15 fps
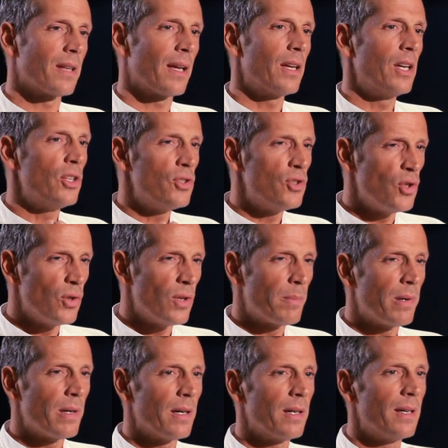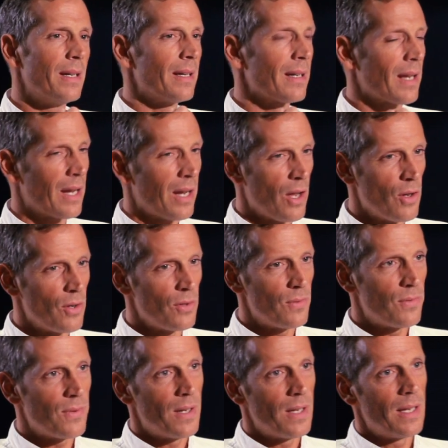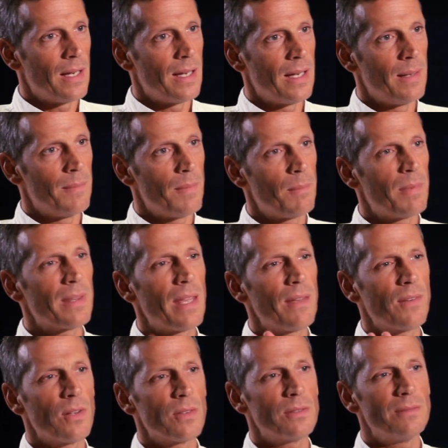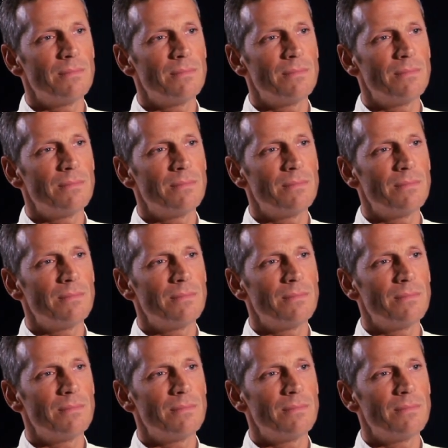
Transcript: like juniper, clove, but they've got